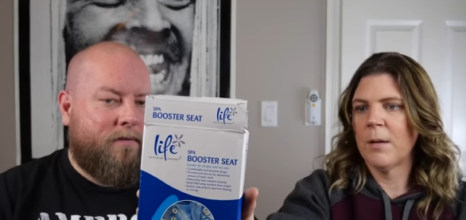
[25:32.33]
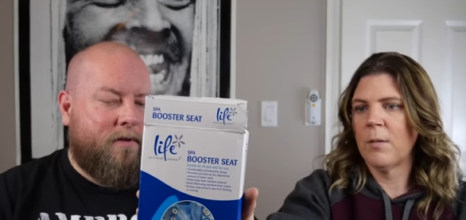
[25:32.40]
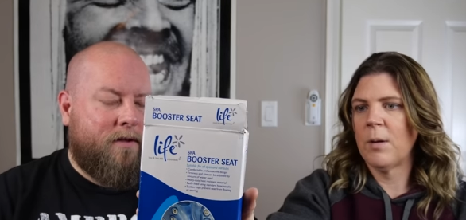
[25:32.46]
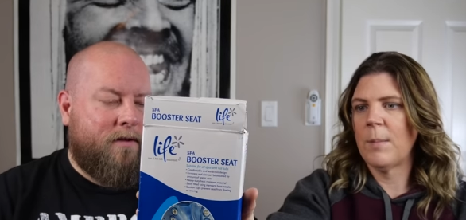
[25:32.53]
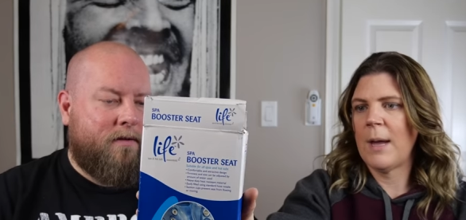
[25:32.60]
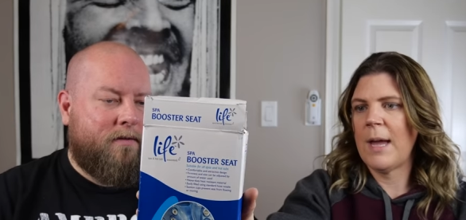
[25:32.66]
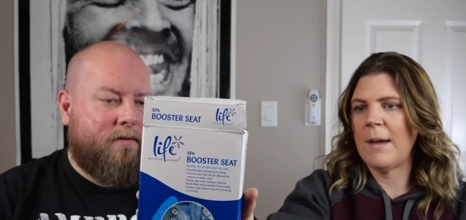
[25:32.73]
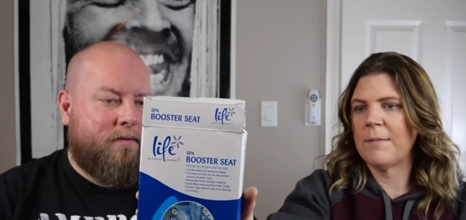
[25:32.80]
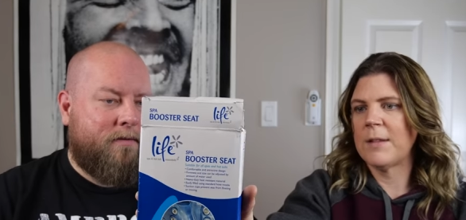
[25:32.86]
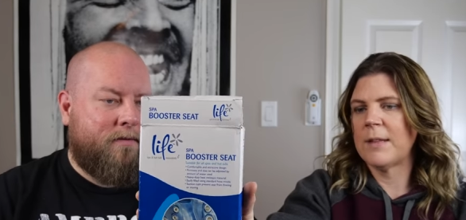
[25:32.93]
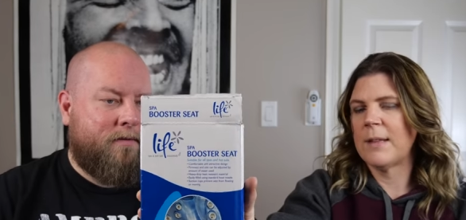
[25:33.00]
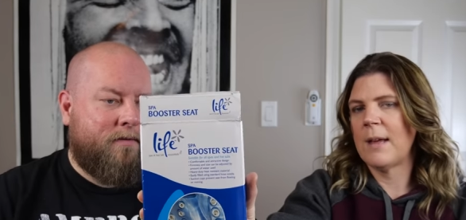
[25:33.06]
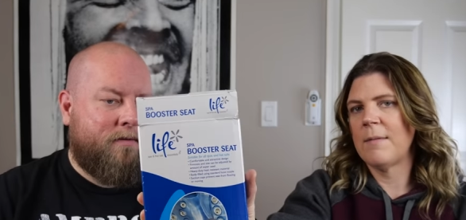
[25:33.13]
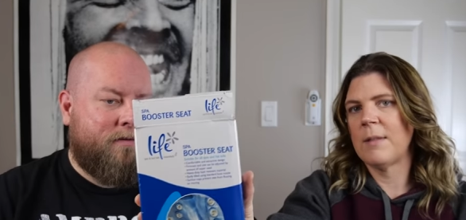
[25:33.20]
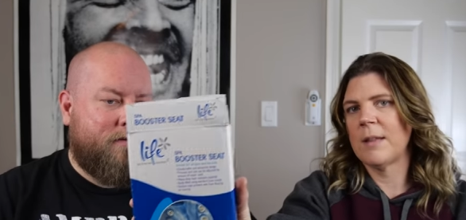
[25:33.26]
Speaker 1: We huh. might have
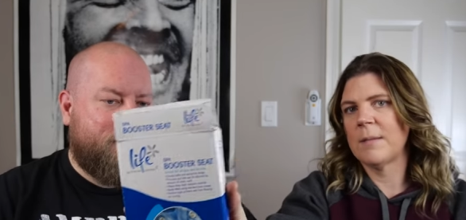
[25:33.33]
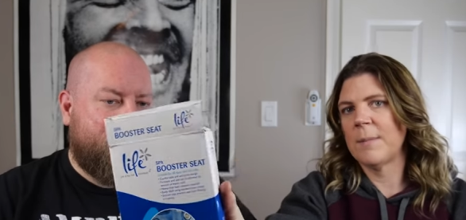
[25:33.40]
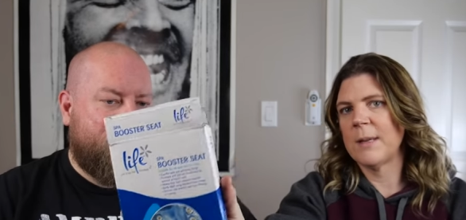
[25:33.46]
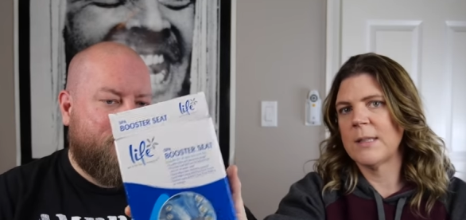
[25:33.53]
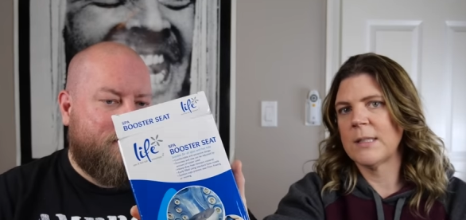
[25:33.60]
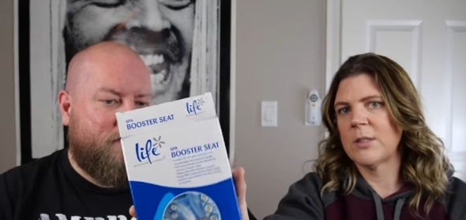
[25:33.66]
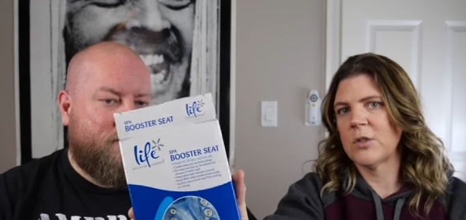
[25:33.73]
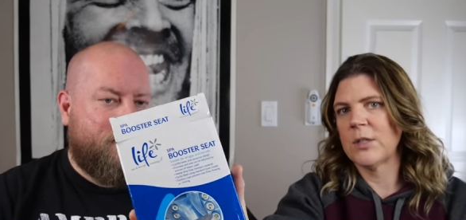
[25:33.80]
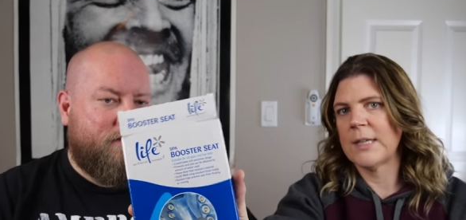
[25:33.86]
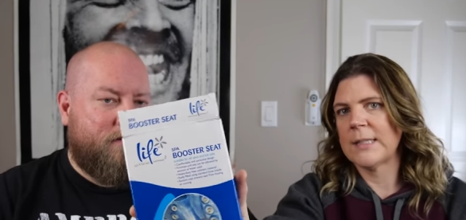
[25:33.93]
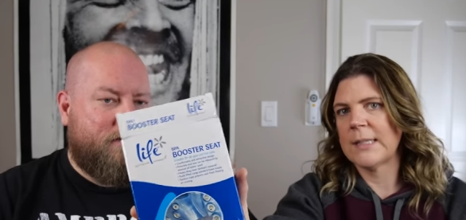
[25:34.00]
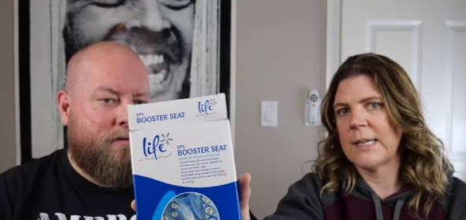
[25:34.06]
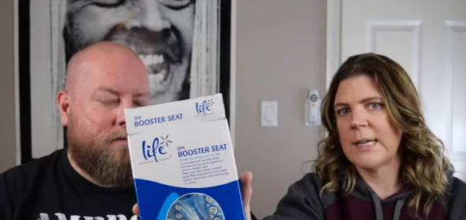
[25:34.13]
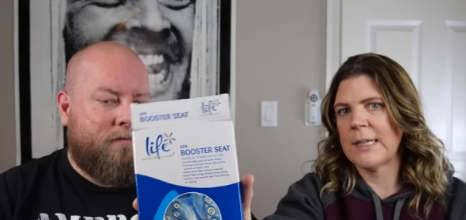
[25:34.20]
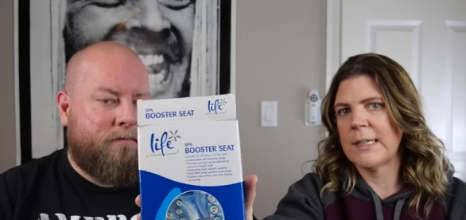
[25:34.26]
to save this. My sister
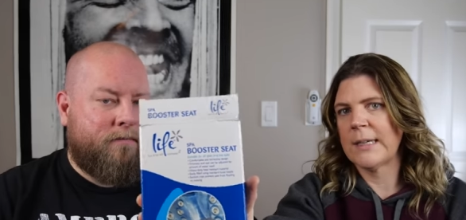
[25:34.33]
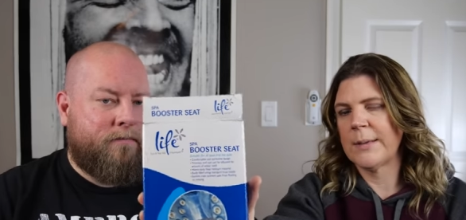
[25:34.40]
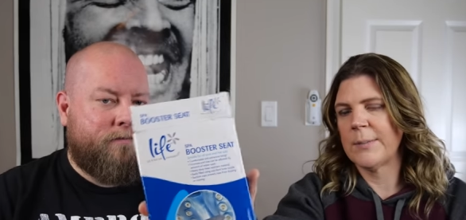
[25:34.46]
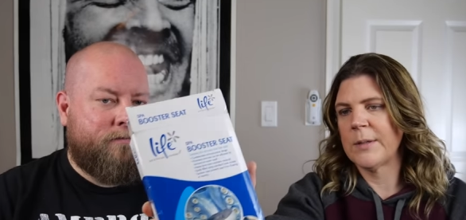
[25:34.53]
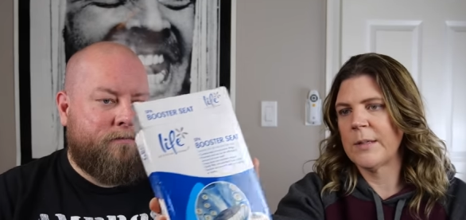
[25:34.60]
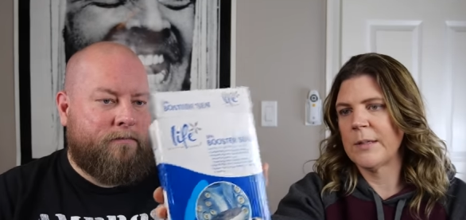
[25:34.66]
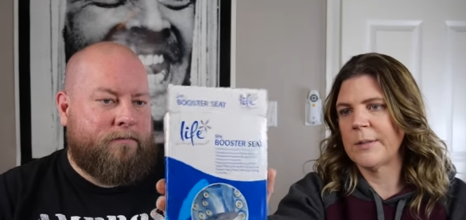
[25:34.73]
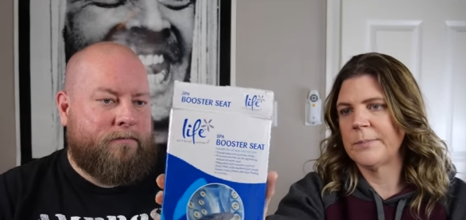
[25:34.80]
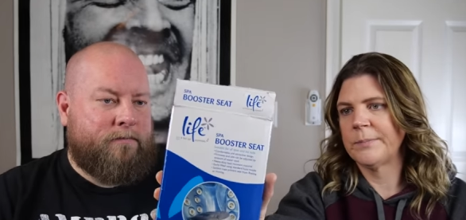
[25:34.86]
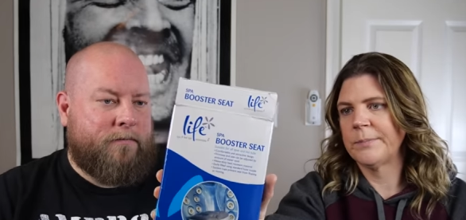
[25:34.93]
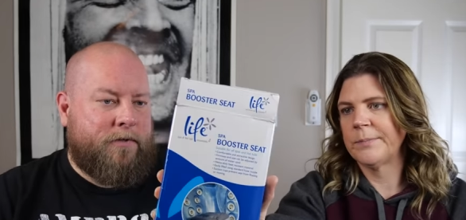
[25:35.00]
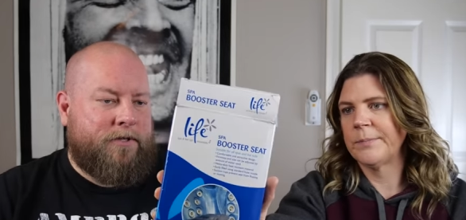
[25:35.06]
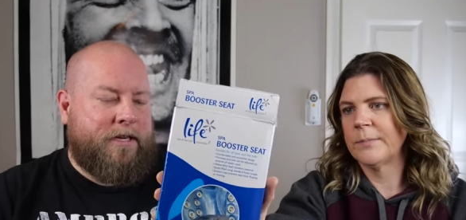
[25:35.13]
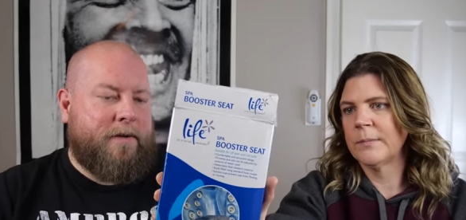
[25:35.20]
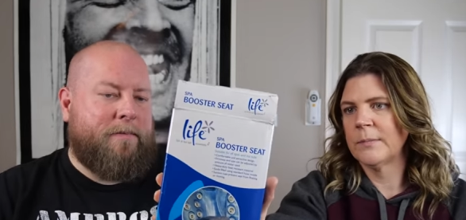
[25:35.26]
has a hot tub, so
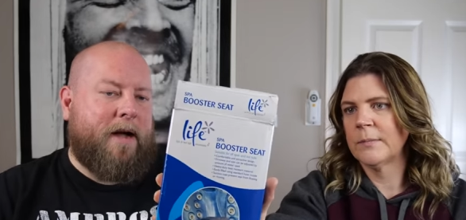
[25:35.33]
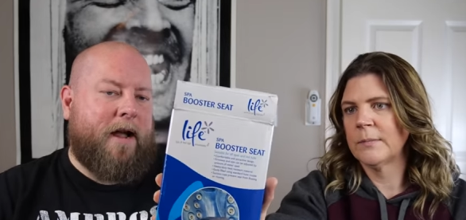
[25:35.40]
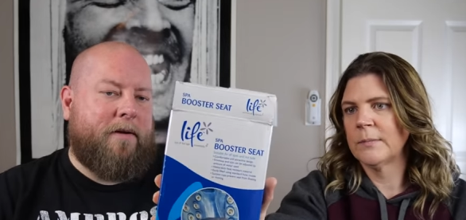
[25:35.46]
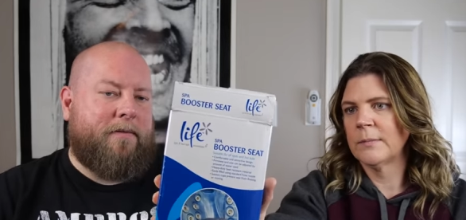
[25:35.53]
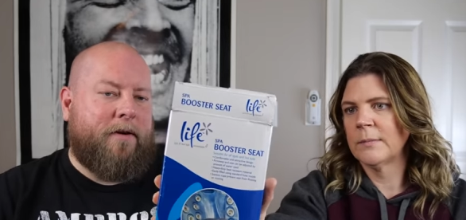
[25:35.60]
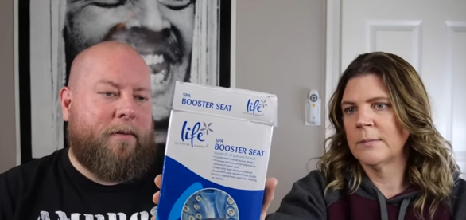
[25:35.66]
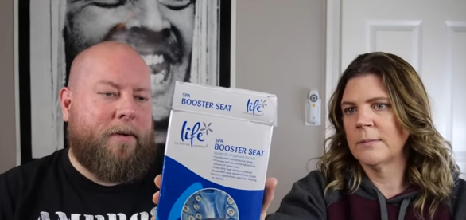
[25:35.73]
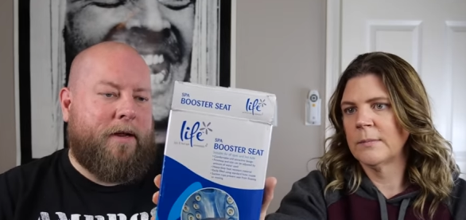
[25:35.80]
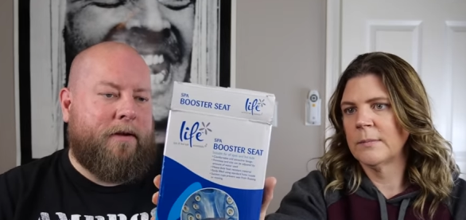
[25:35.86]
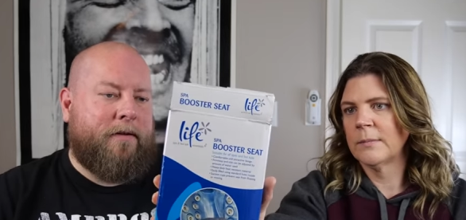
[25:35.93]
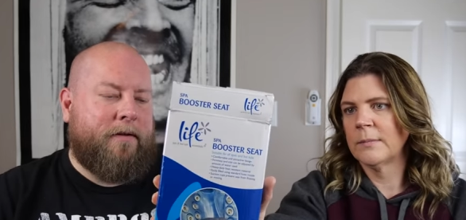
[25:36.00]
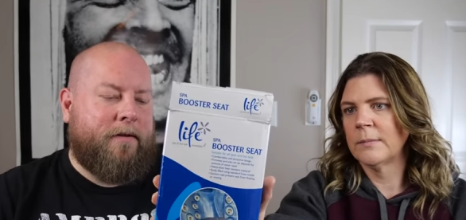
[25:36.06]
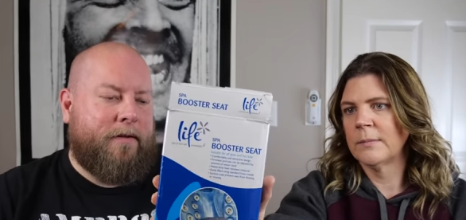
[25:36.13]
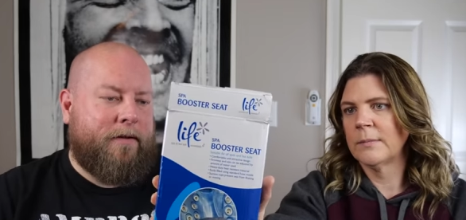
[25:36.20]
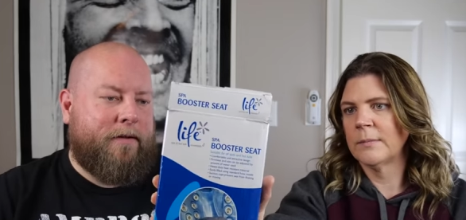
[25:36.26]
Speaker 2: she can buy it from me,
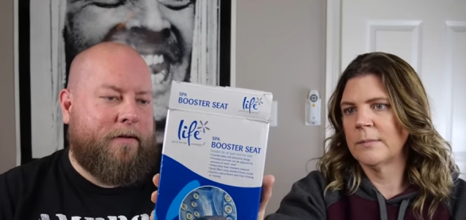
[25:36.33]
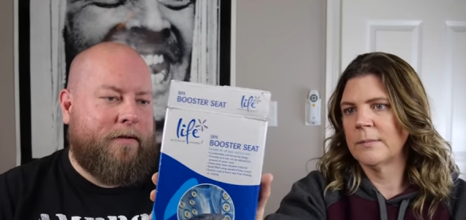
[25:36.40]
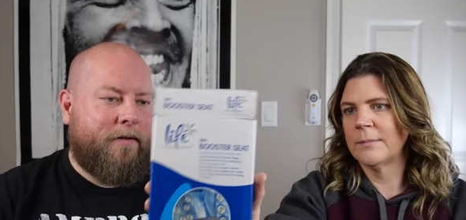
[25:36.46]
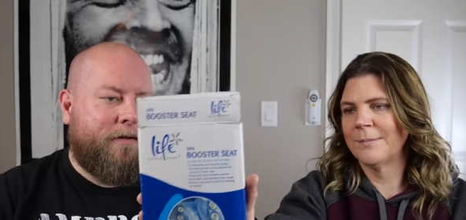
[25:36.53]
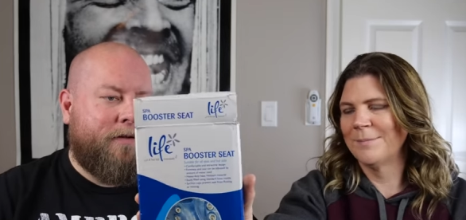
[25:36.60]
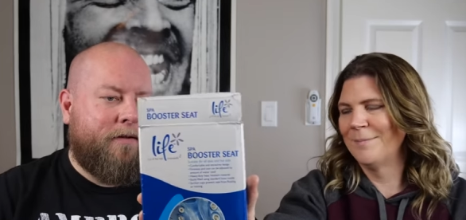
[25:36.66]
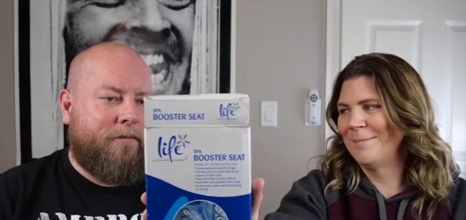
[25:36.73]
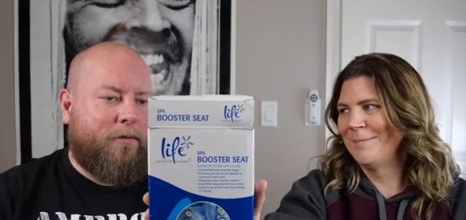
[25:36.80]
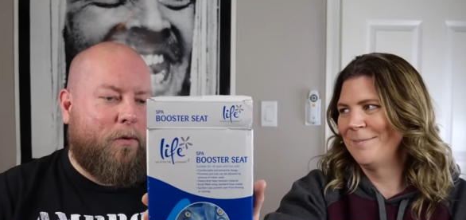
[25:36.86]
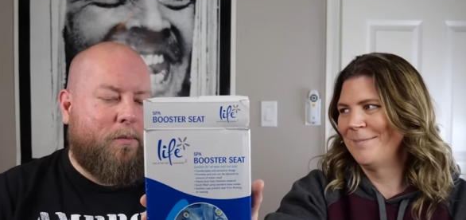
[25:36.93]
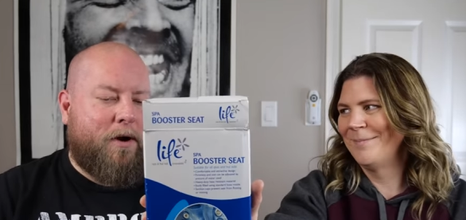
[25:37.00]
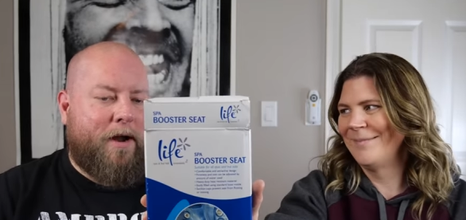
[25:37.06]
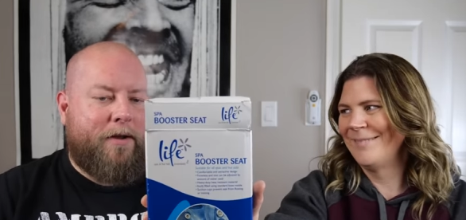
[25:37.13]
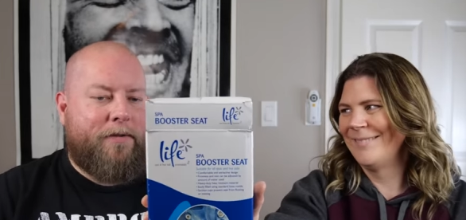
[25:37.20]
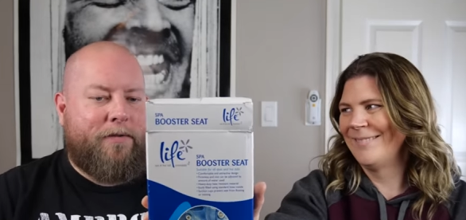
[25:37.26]
full
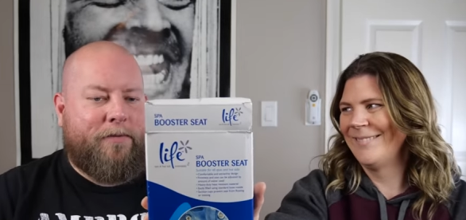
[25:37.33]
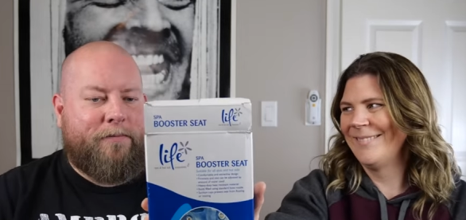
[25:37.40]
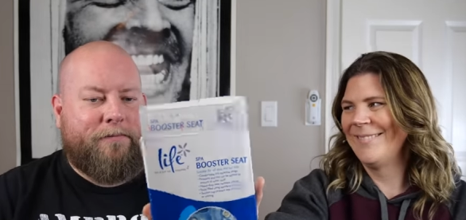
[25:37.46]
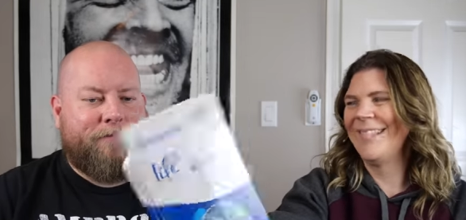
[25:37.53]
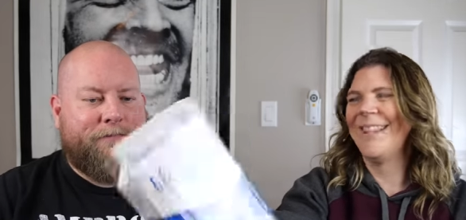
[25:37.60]
price.